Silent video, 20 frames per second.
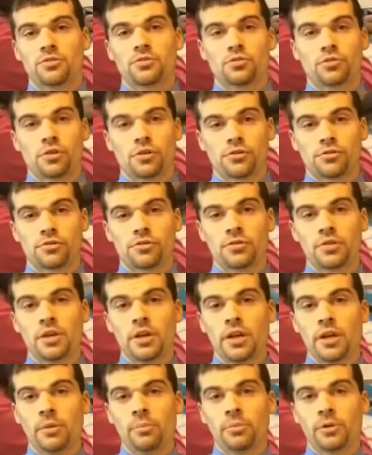instruction
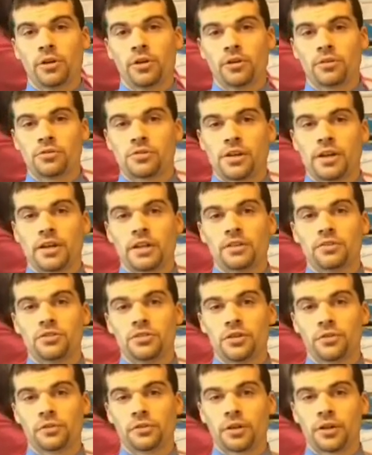because I can
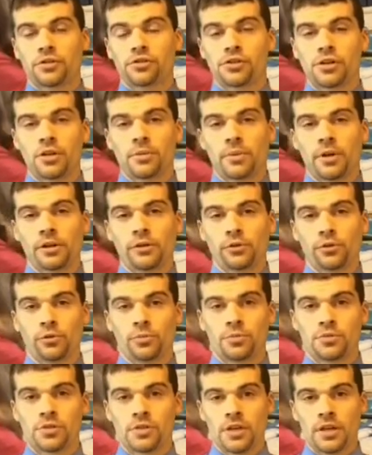differentiate my
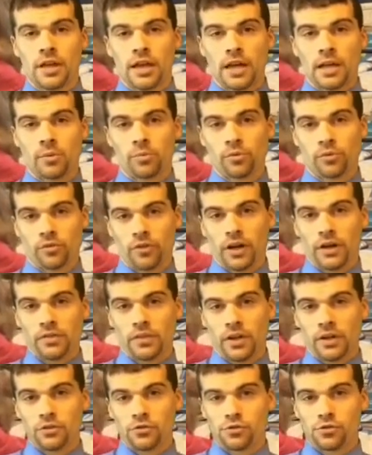groups and provide
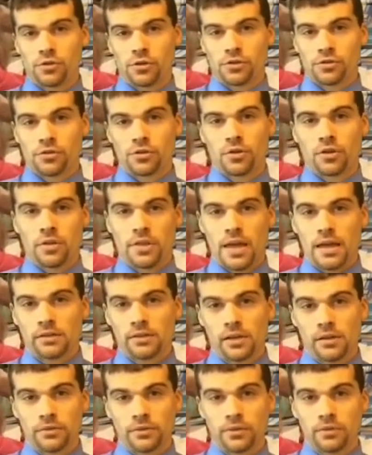that instruction on that
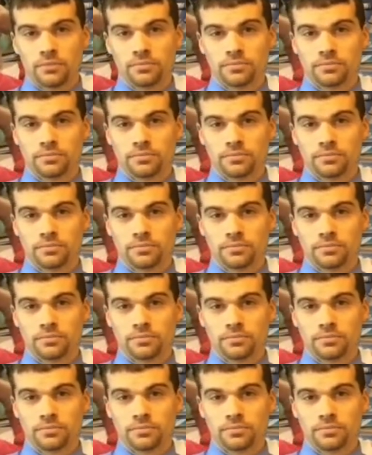level.